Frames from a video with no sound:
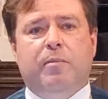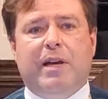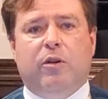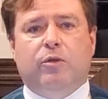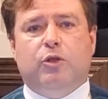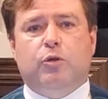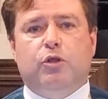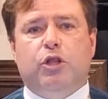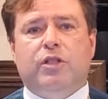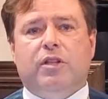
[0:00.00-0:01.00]
the Mount,
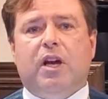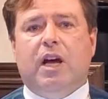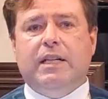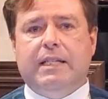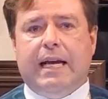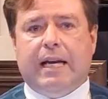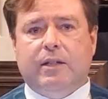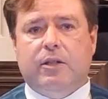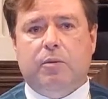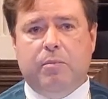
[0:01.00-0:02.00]
just
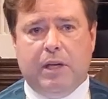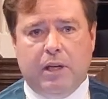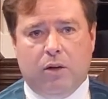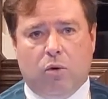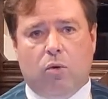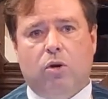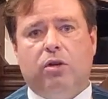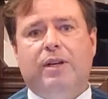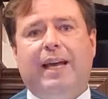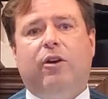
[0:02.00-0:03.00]
contact me
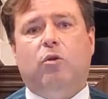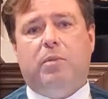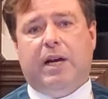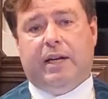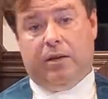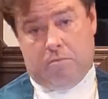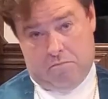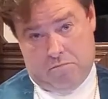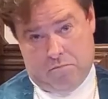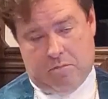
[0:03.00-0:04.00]
or Carol Minen
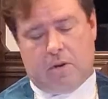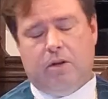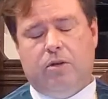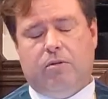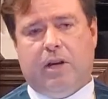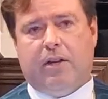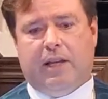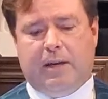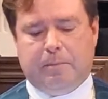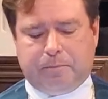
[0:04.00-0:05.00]
directly.